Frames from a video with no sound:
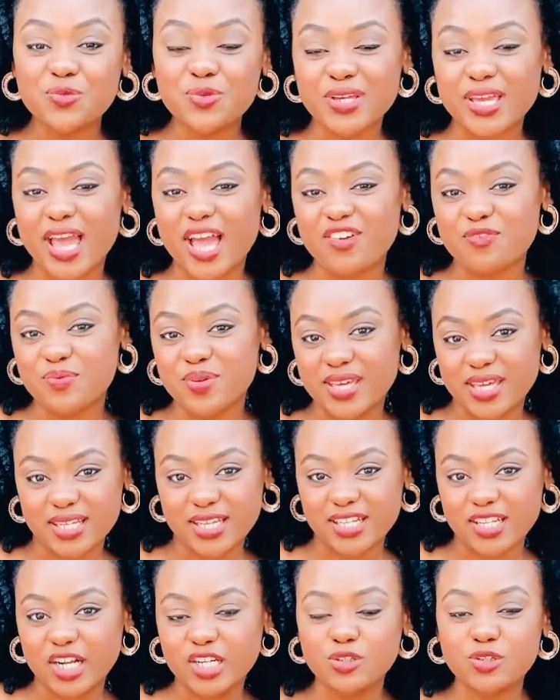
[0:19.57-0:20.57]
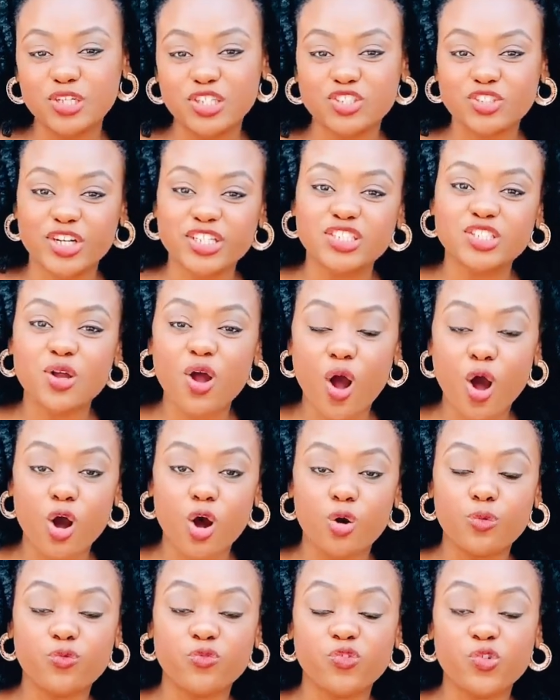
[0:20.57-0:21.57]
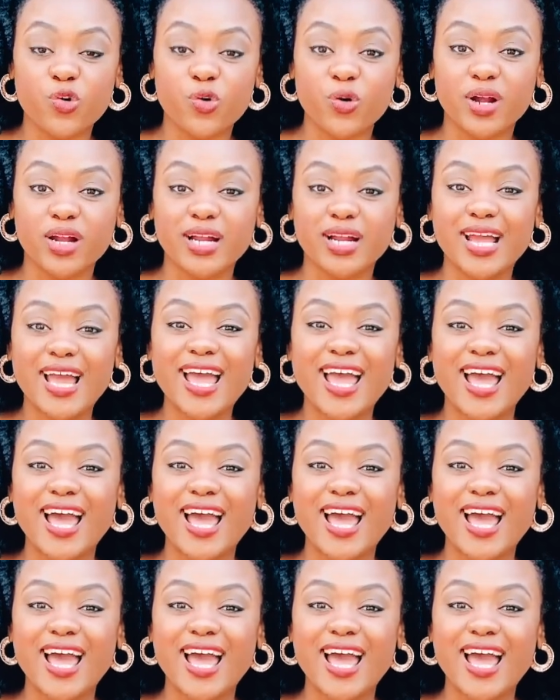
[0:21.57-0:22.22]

We have been in our new construction home for